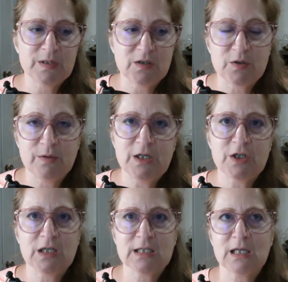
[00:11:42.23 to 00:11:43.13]

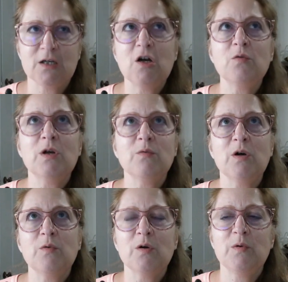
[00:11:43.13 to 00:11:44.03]
situation, it's like, no, no,
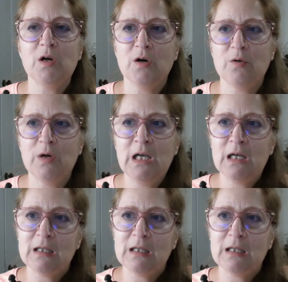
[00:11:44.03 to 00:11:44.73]
no, no, no.